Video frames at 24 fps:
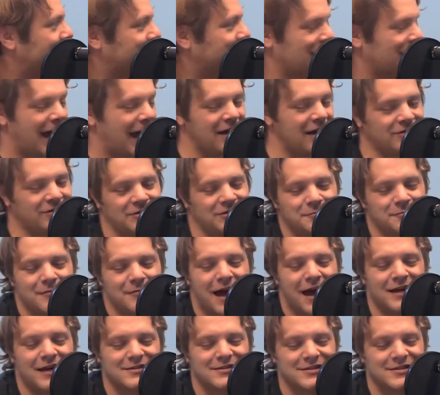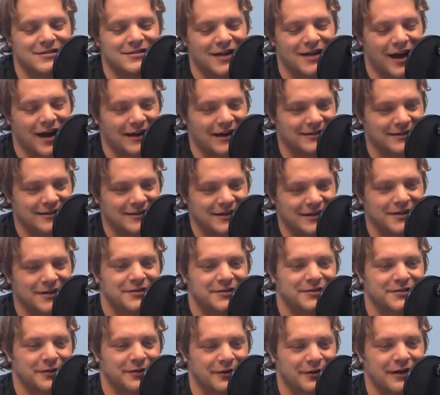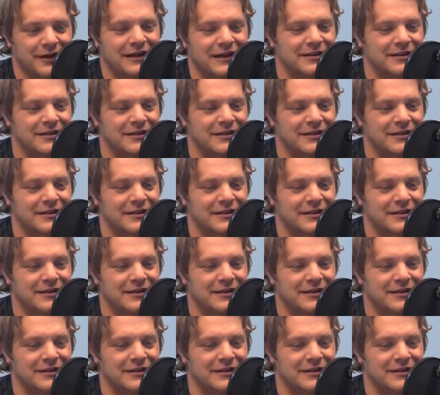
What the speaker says: It's actually Max's idea. So I